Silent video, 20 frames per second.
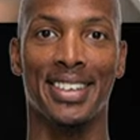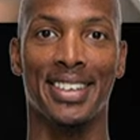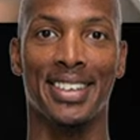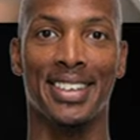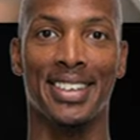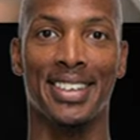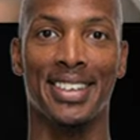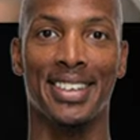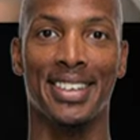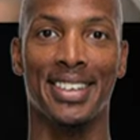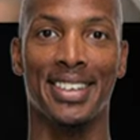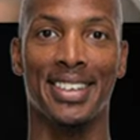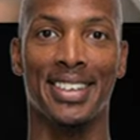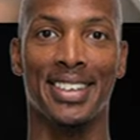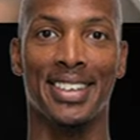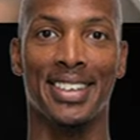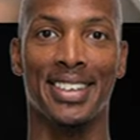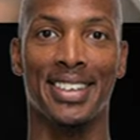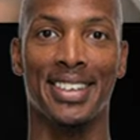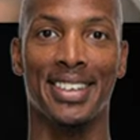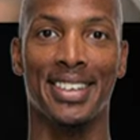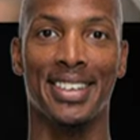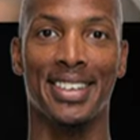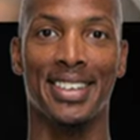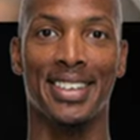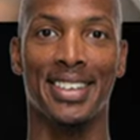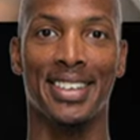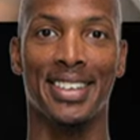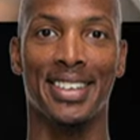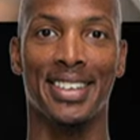
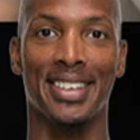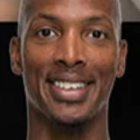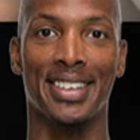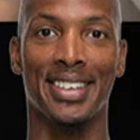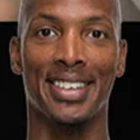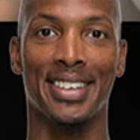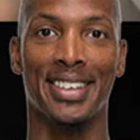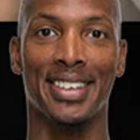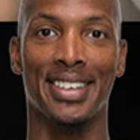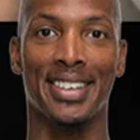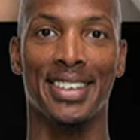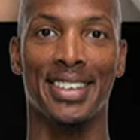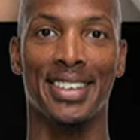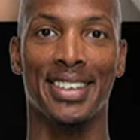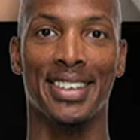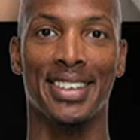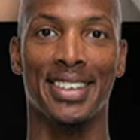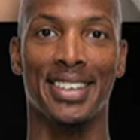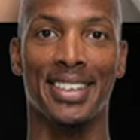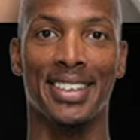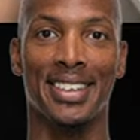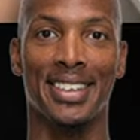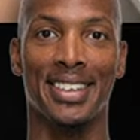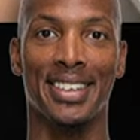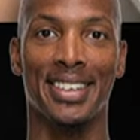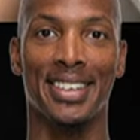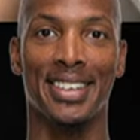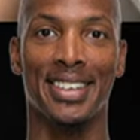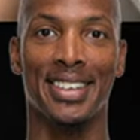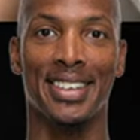No words are spoken by the person on screen.